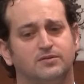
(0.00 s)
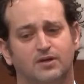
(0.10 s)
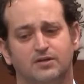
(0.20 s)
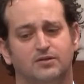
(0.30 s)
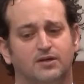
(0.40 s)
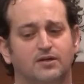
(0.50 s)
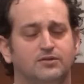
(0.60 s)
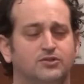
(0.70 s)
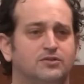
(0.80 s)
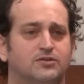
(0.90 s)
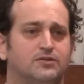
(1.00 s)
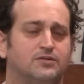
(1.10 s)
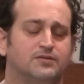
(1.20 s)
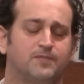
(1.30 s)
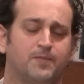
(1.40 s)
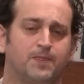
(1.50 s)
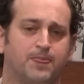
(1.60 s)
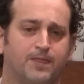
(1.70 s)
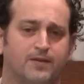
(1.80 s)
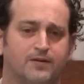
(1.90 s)
I can look at it, sure.
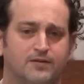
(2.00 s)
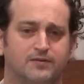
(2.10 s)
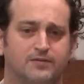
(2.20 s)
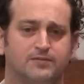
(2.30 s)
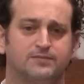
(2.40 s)
Okay.